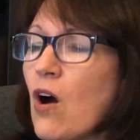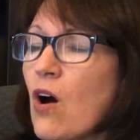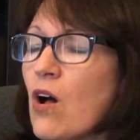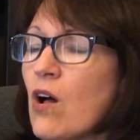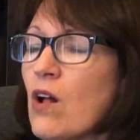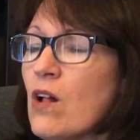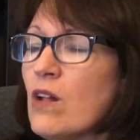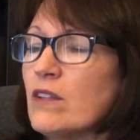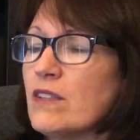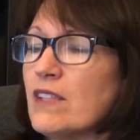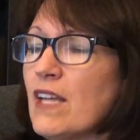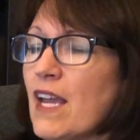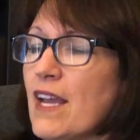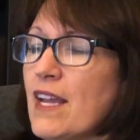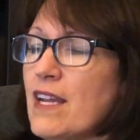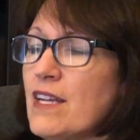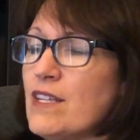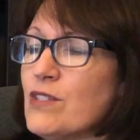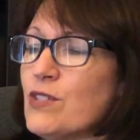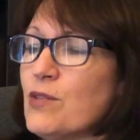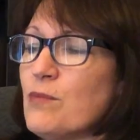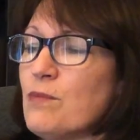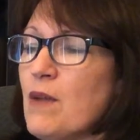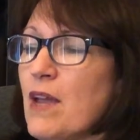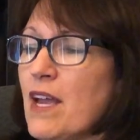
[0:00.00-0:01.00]
all day
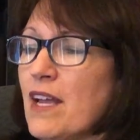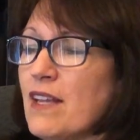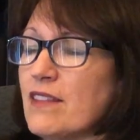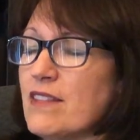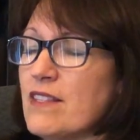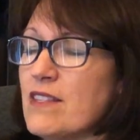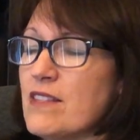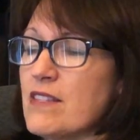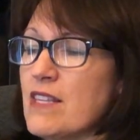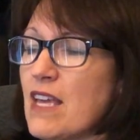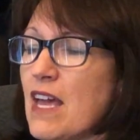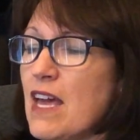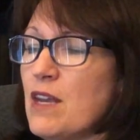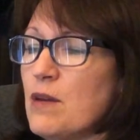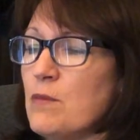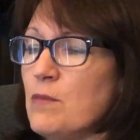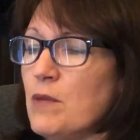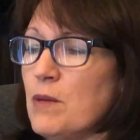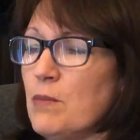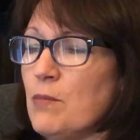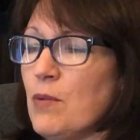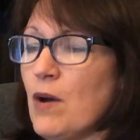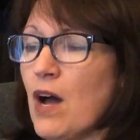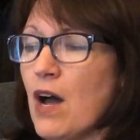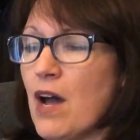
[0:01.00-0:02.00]
to make this
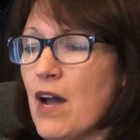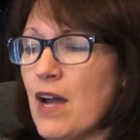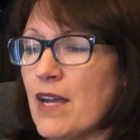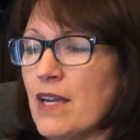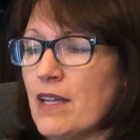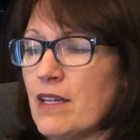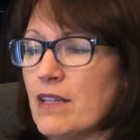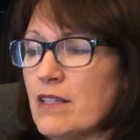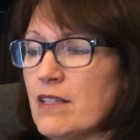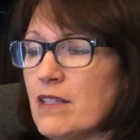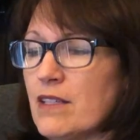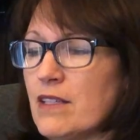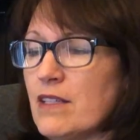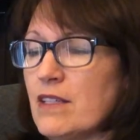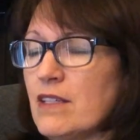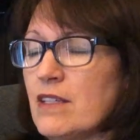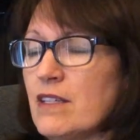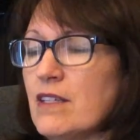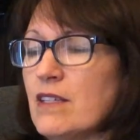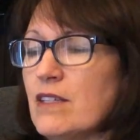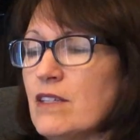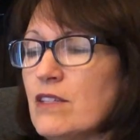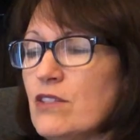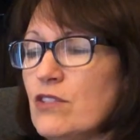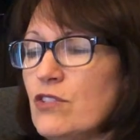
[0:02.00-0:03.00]
enemy pie.
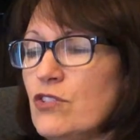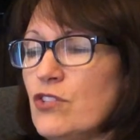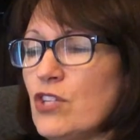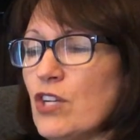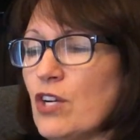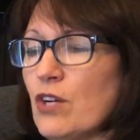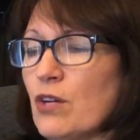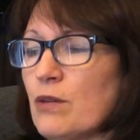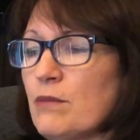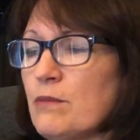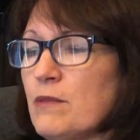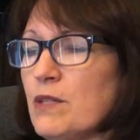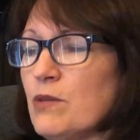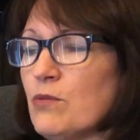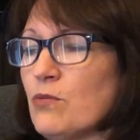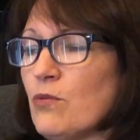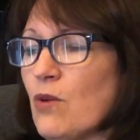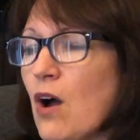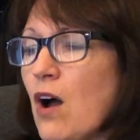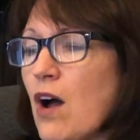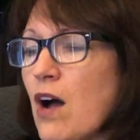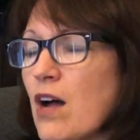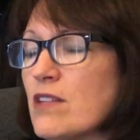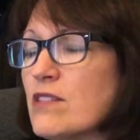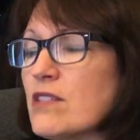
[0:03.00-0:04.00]
Jeremy
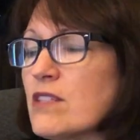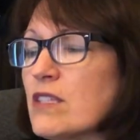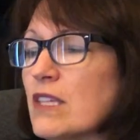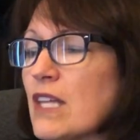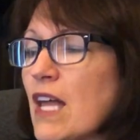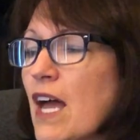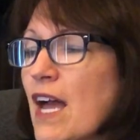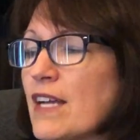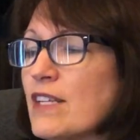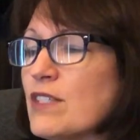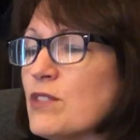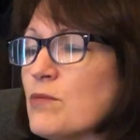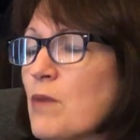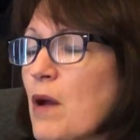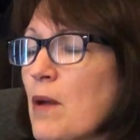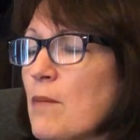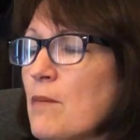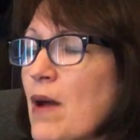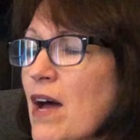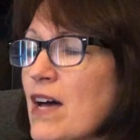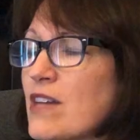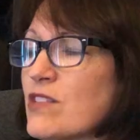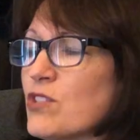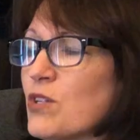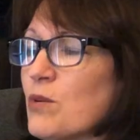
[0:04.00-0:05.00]
Ross liked my
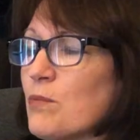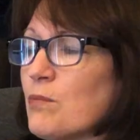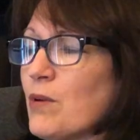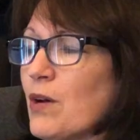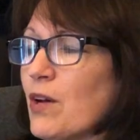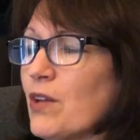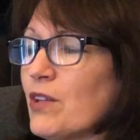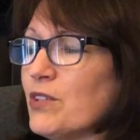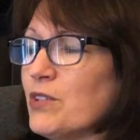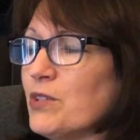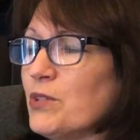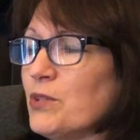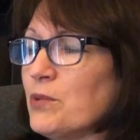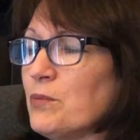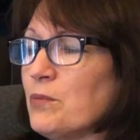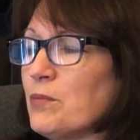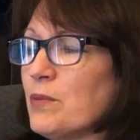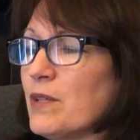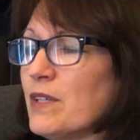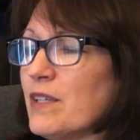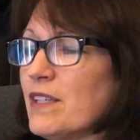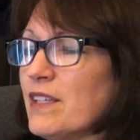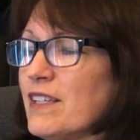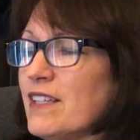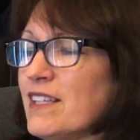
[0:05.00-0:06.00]
basketball hoop.
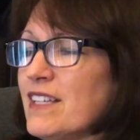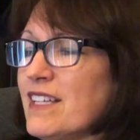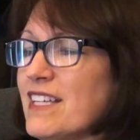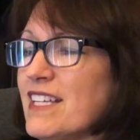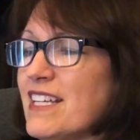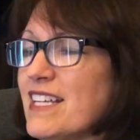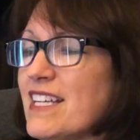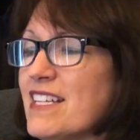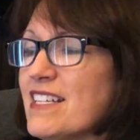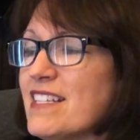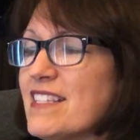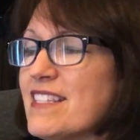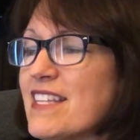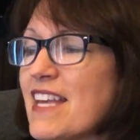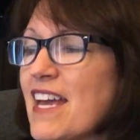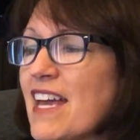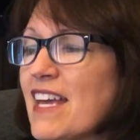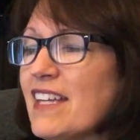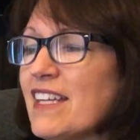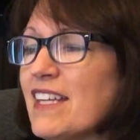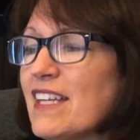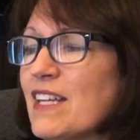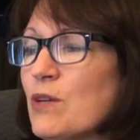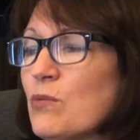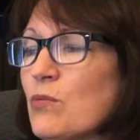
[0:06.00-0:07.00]
He
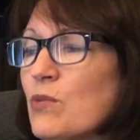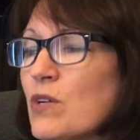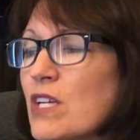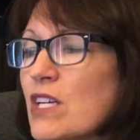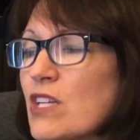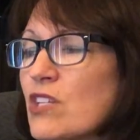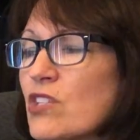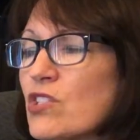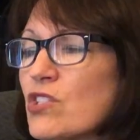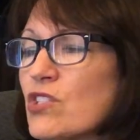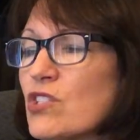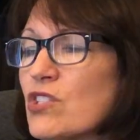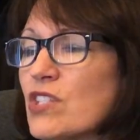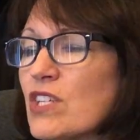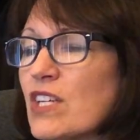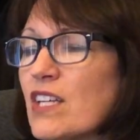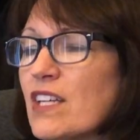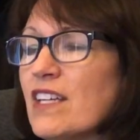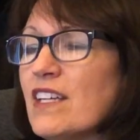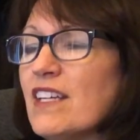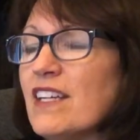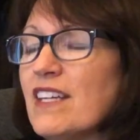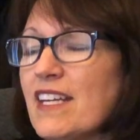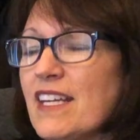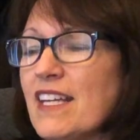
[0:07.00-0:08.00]
said he wished
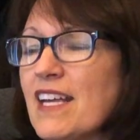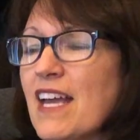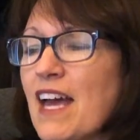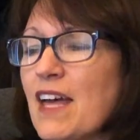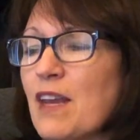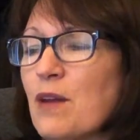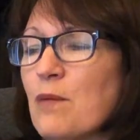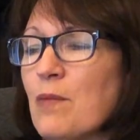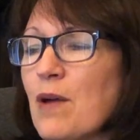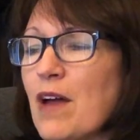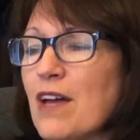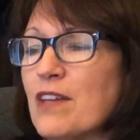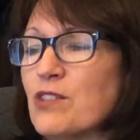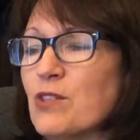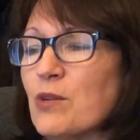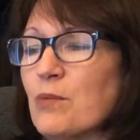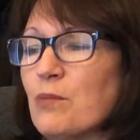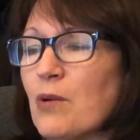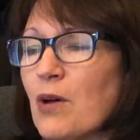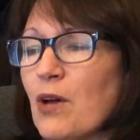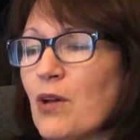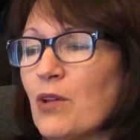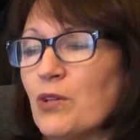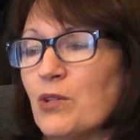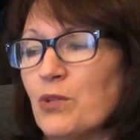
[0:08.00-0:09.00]
he had a
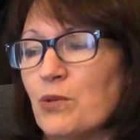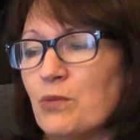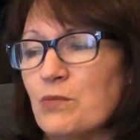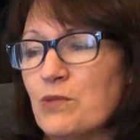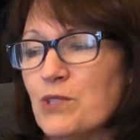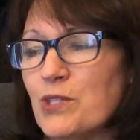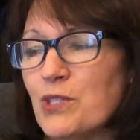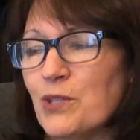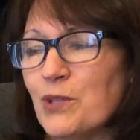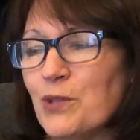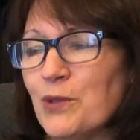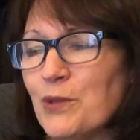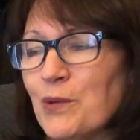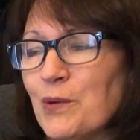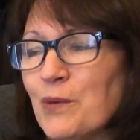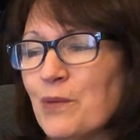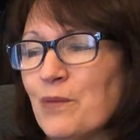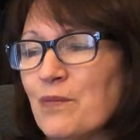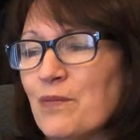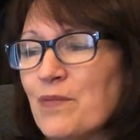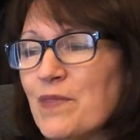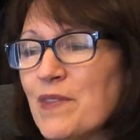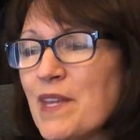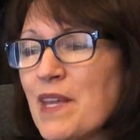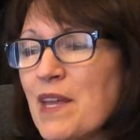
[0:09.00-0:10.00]
basketball hoop too,
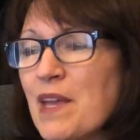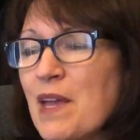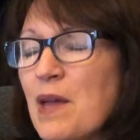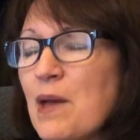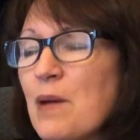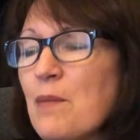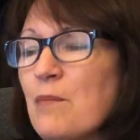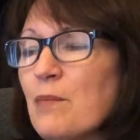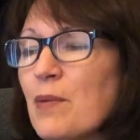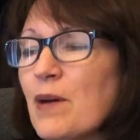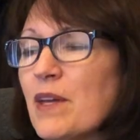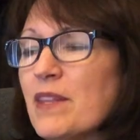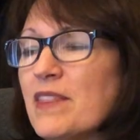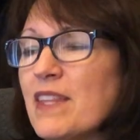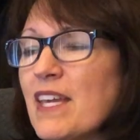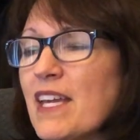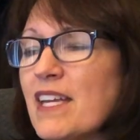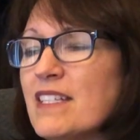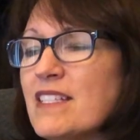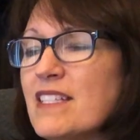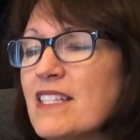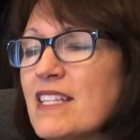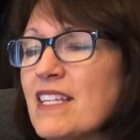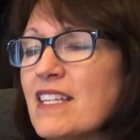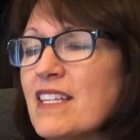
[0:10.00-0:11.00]
but they
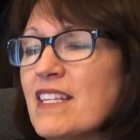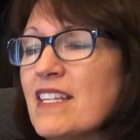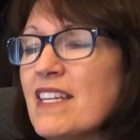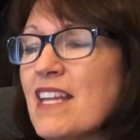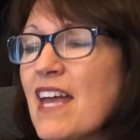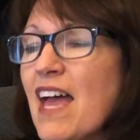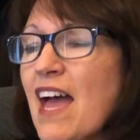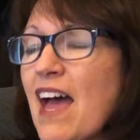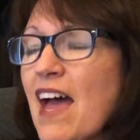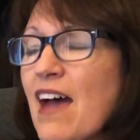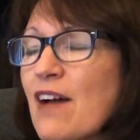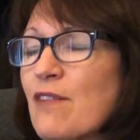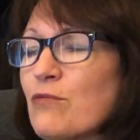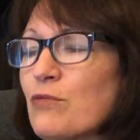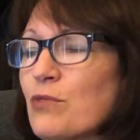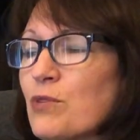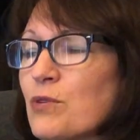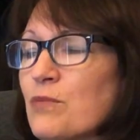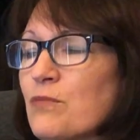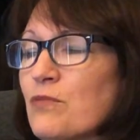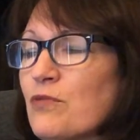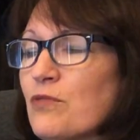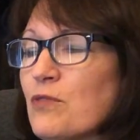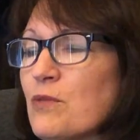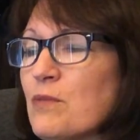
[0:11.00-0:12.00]
didn't have
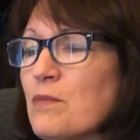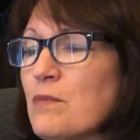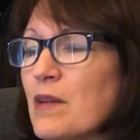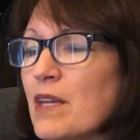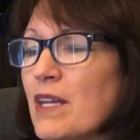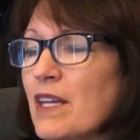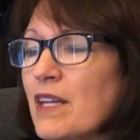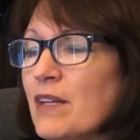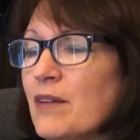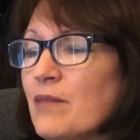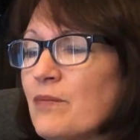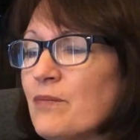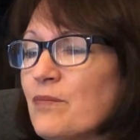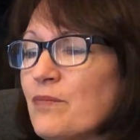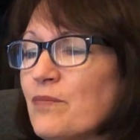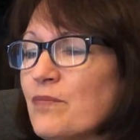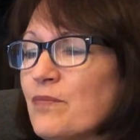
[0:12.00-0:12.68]
room for me.